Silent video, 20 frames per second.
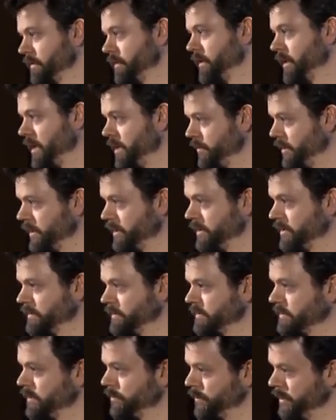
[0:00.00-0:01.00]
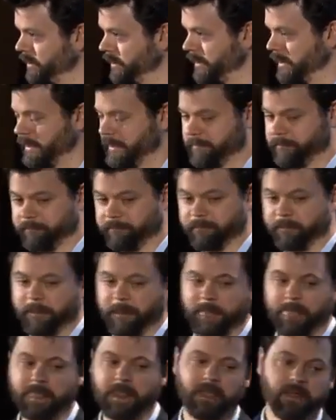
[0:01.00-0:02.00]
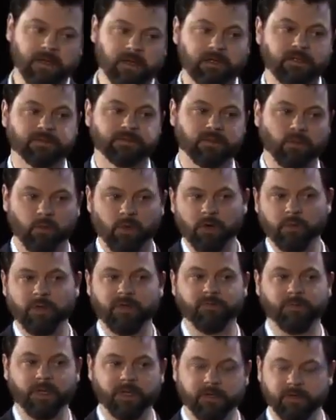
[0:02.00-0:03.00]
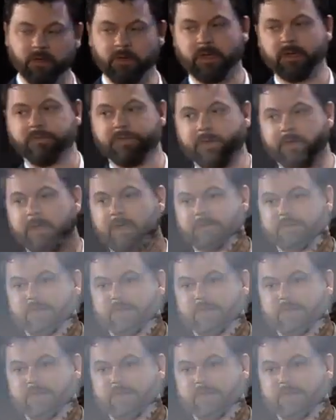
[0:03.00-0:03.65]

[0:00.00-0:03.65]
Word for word: climate stability. So what we've been doing for